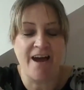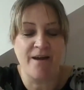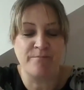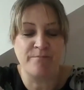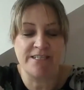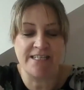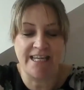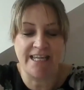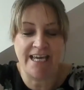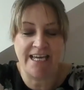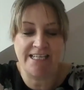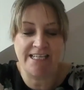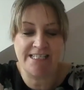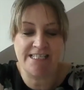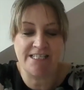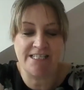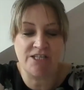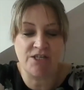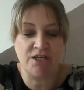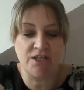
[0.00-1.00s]
I'm
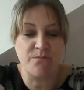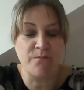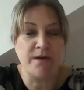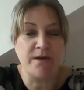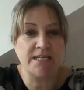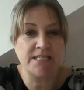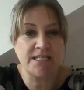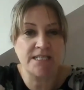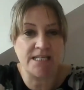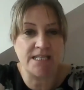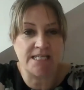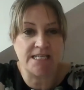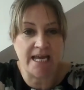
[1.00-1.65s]
delighted to commit to the